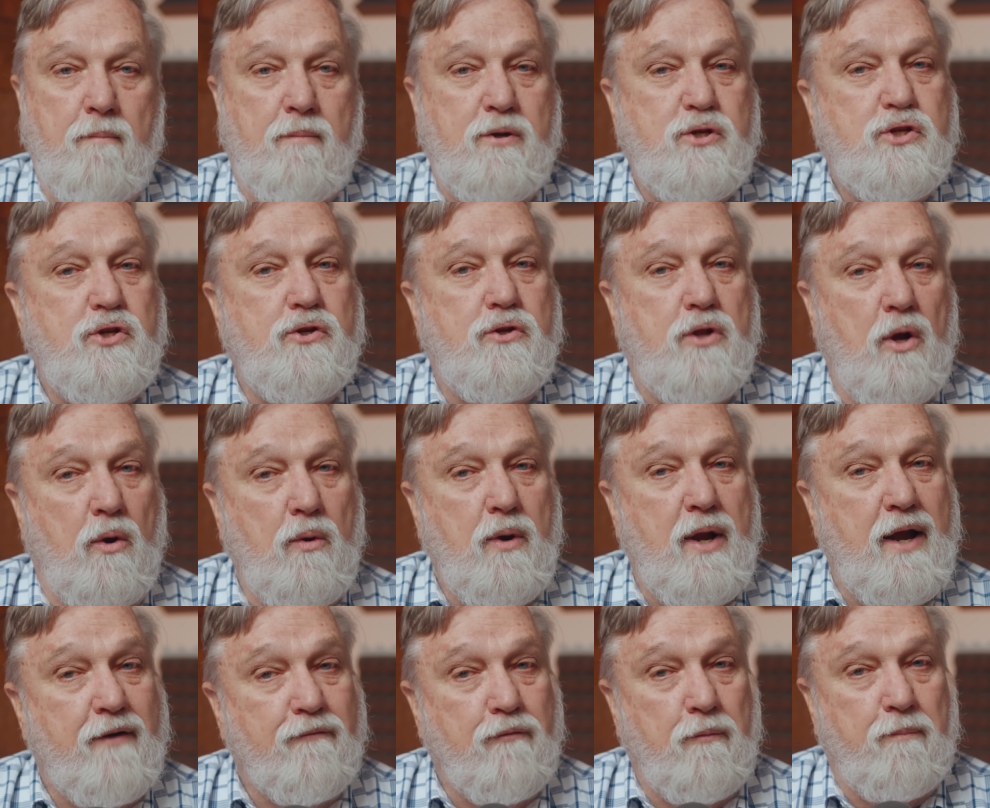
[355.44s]
But you don't
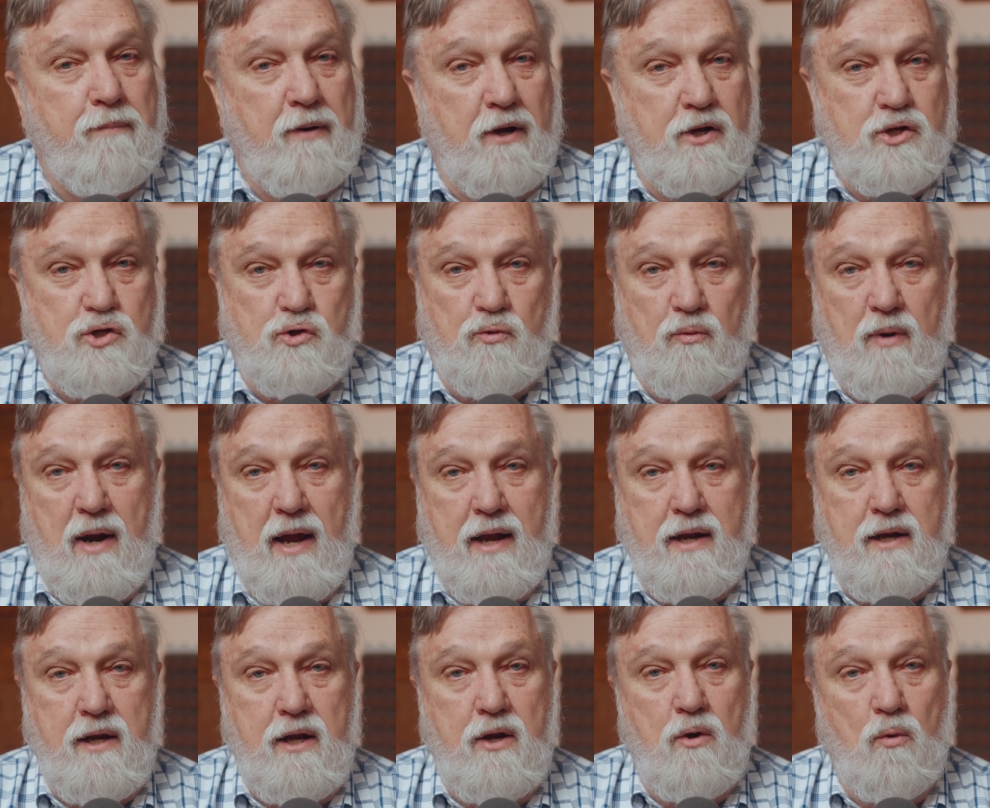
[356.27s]
ever punch
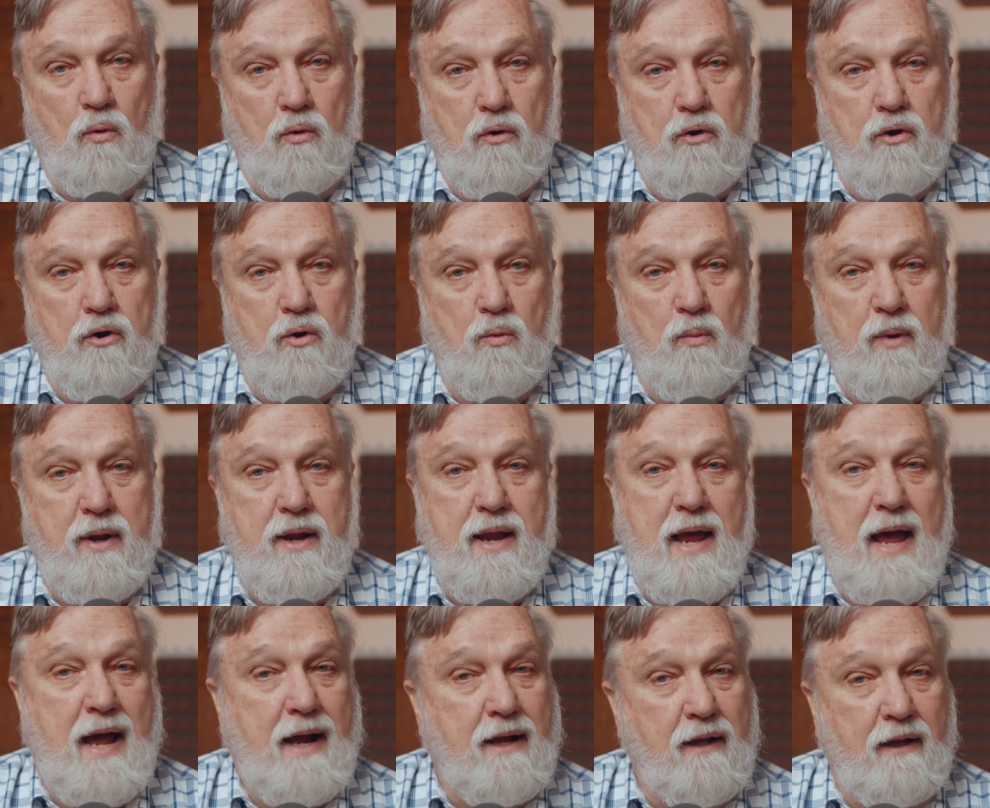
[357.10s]
right in order to win
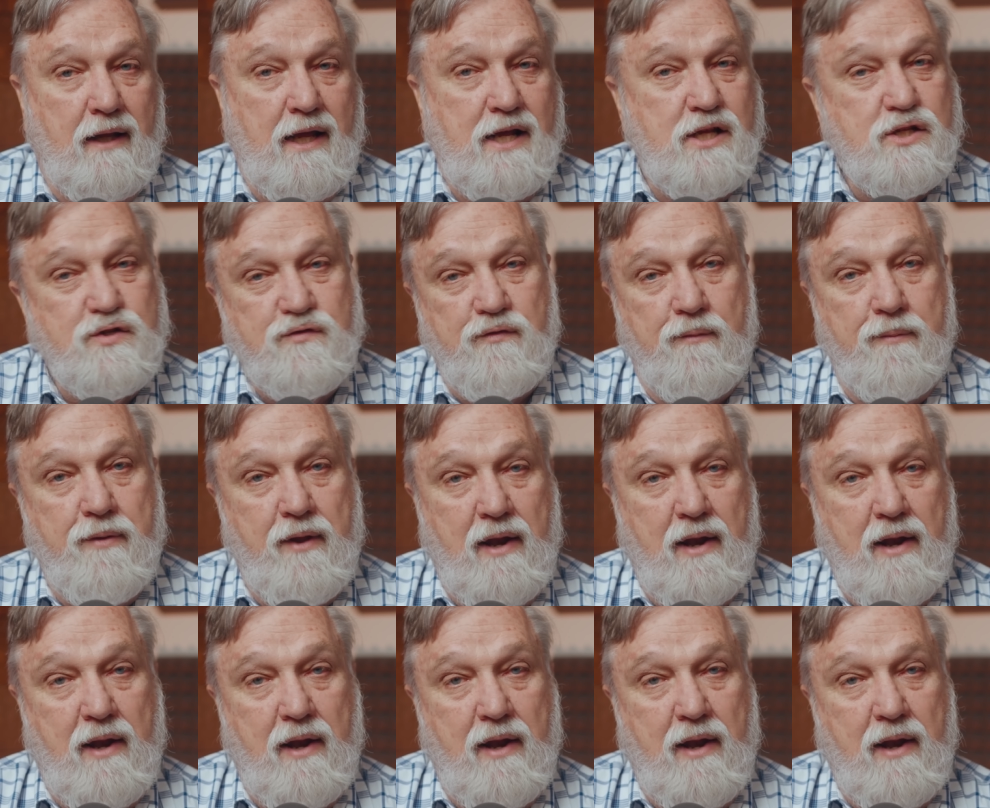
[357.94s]
accolades from the